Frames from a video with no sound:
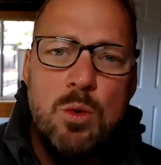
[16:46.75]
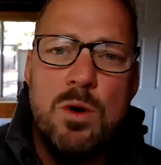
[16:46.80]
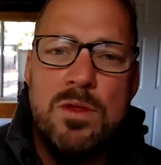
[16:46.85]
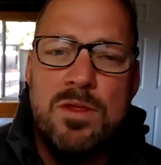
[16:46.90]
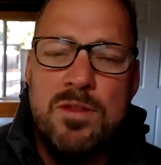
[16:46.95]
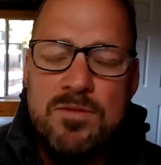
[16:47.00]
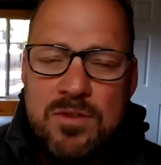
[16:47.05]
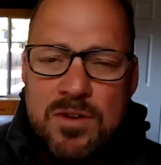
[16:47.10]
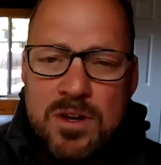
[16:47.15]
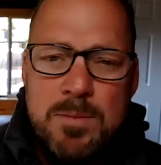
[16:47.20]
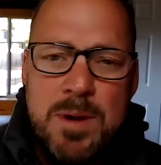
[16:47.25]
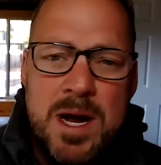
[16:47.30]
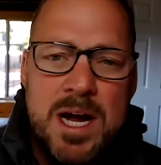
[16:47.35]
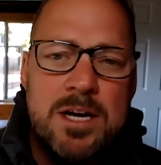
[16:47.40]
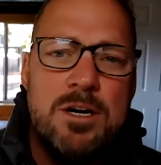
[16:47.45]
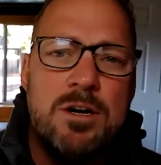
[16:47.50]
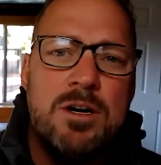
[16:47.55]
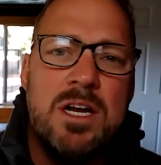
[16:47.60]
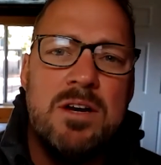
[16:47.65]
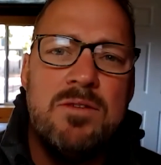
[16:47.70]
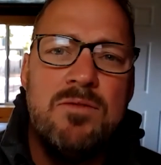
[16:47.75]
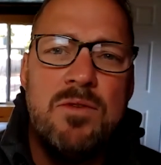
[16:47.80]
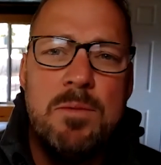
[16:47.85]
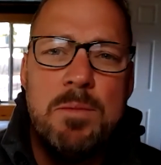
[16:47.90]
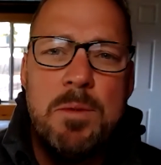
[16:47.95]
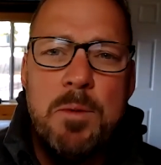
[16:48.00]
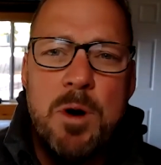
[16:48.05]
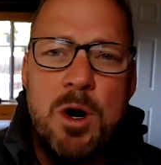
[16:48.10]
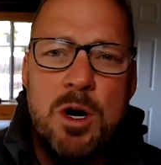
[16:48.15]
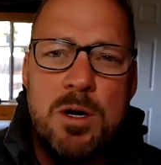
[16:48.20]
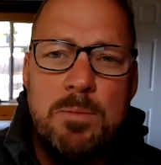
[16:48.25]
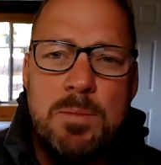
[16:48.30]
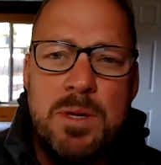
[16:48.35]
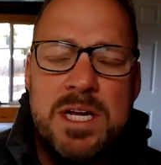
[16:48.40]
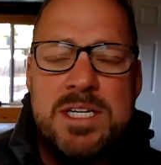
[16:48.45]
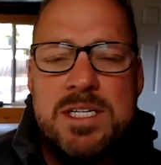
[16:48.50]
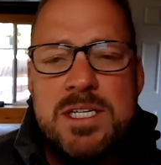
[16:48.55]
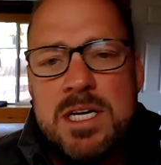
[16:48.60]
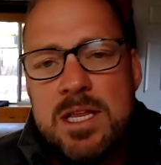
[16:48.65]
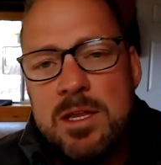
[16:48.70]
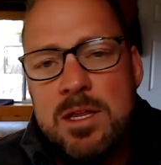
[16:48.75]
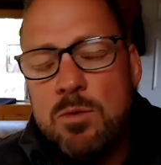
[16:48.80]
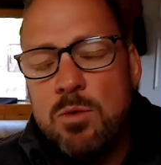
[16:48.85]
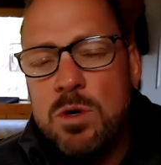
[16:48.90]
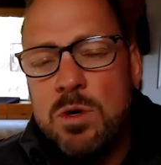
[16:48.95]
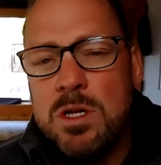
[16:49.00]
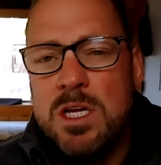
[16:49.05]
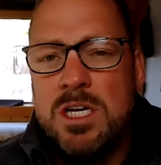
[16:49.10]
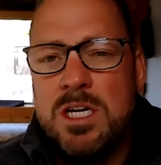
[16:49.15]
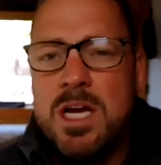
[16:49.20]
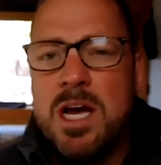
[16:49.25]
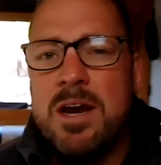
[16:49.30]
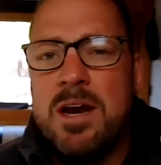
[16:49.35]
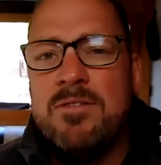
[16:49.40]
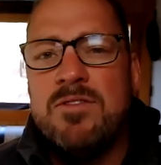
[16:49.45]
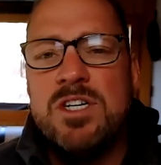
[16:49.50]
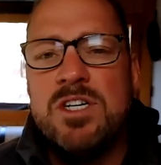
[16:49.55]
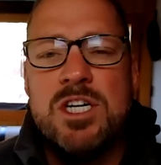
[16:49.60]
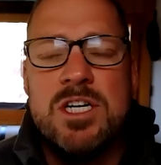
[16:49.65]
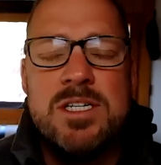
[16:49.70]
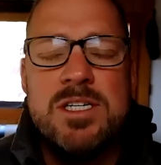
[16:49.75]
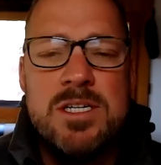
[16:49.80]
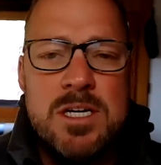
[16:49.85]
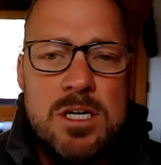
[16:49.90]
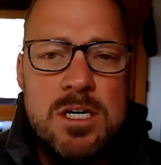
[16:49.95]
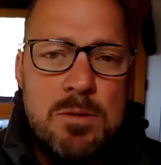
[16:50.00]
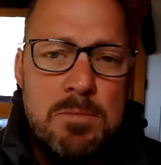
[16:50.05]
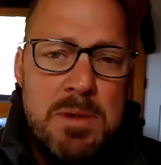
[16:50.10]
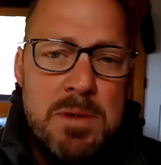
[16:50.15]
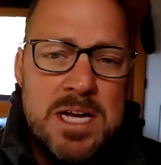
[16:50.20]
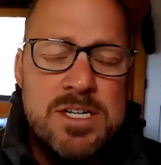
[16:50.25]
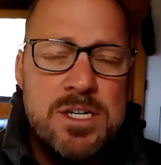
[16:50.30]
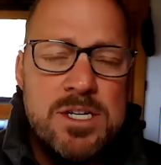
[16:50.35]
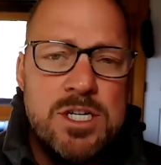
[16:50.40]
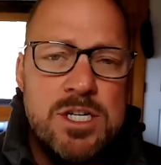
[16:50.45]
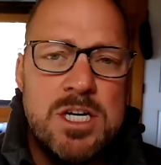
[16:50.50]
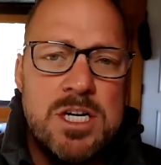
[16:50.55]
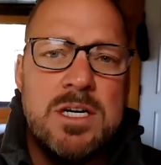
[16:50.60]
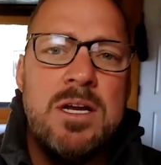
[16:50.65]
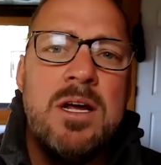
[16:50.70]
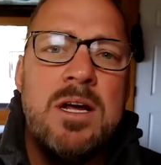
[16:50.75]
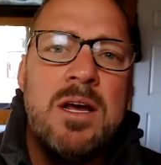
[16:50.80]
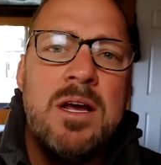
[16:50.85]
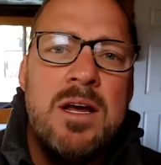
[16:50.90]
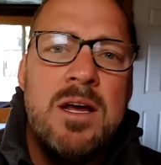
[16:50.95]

what the feedback you're getting from the marketplace, and then really kind of adjusting your messaging